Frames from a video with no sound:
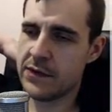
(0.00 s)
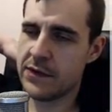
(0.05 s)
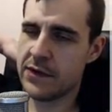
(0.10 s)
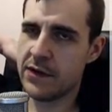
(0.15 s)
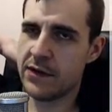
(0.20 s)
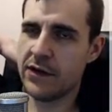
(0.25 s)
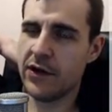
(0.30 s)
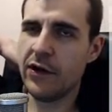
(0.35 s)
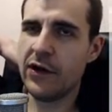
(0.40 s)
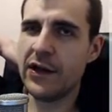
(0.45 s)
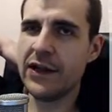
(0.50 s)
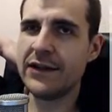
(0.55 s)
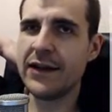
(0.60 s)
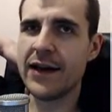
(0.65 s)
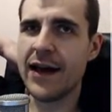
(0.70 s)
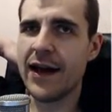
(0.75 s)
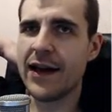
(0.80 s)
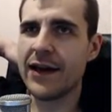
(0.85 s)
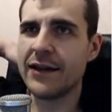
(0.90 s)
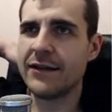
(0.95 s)
The only
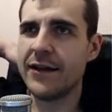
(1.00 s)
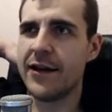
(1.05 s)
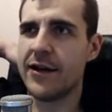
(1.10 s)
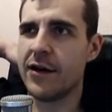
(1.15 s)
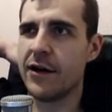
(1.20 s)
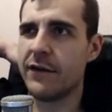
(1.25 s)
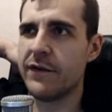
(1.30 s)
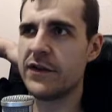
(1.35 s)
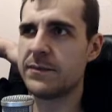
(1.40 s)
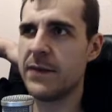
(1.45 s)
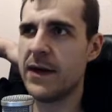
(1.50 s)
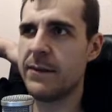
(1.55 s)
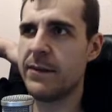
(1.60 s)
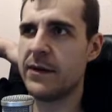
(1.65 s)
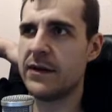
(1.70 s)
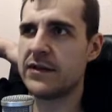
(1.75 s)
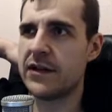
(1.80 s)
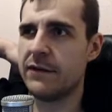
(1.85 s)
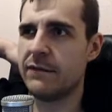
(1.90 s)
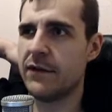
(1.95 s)
thing I can think of is maybe
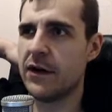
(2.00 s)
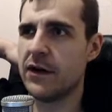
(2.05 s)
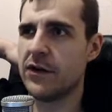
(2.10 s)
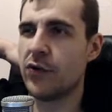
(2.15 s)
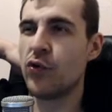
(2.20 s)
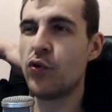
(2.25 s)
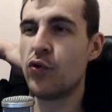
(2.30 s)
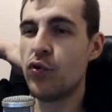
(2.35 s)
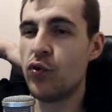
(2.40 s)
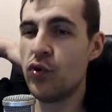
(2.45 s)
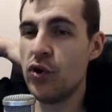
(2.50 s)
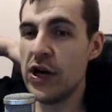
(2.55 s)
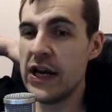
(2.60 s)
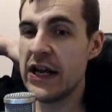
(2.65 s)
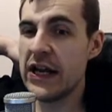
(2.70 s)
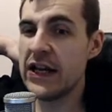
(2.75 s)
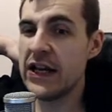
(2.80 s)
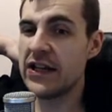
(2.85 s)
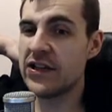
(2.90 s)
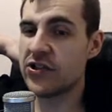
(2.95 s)
someone
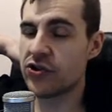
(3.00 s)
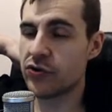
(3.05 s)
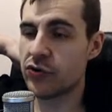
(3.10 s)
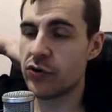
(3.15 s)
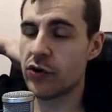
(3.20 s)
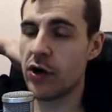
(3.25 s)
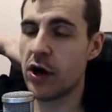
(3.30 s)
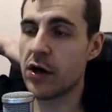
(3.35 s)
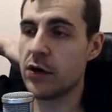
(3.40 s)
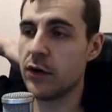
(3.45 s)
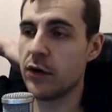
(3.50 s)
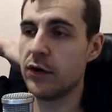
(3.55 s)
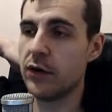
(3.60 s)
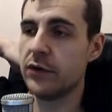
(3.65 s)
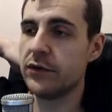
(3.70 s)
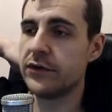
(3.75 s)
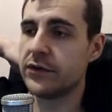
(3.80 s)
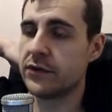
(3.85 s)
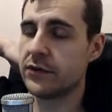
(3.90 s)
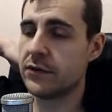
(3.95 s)
really
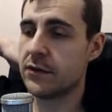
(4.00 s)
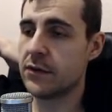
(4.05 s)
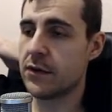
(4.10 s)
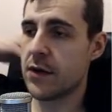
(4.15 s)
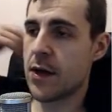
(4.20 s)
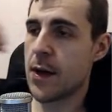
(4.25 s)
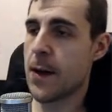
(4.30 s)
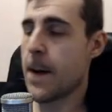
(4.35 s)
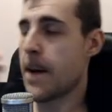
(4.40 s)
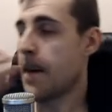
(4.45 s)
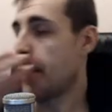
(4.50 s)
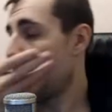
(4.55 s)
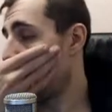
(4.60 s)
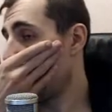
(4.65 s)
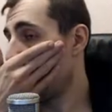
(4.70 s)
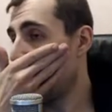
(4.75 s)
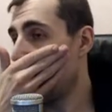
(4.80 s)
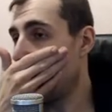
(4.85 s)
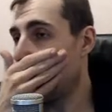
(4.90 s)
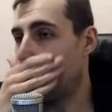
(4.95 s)
struggled
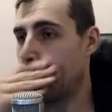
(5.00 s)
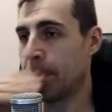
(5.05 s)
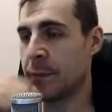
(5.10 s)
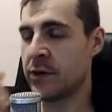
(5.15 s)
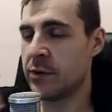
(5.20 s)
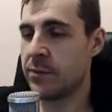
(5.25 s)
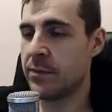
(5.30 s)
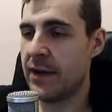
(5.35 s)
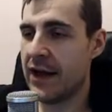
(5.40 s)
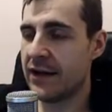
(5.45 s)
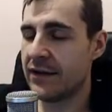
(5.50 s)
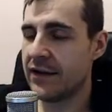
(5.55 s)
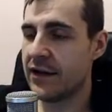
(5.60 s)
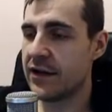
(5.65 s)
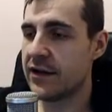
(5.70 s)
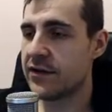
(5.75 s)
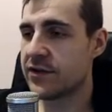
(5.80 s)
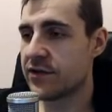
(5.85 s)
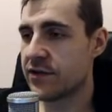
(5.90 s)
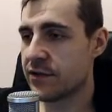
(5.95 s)
to make
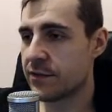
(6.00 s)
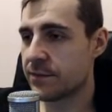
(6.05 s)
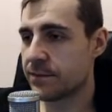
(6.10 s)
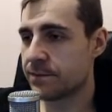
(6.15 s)
this,